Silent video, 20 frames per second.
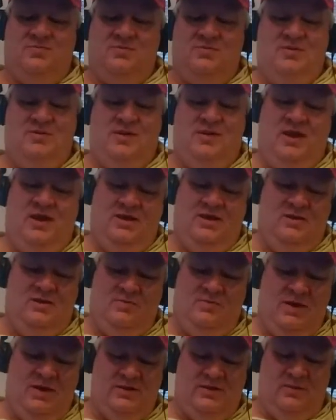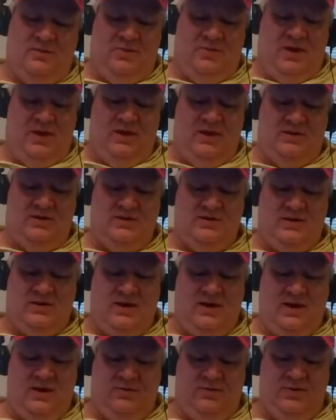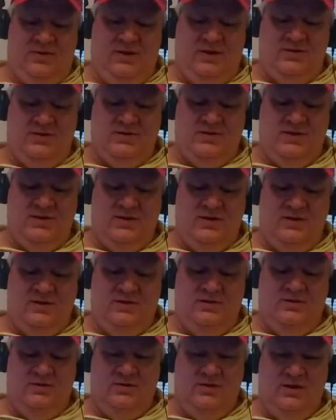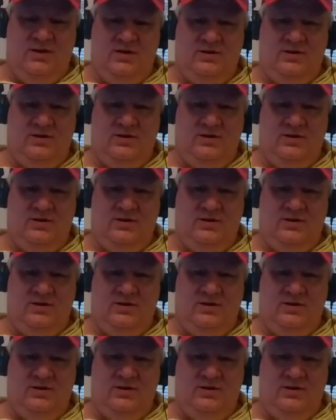thinking about the past and how things did, and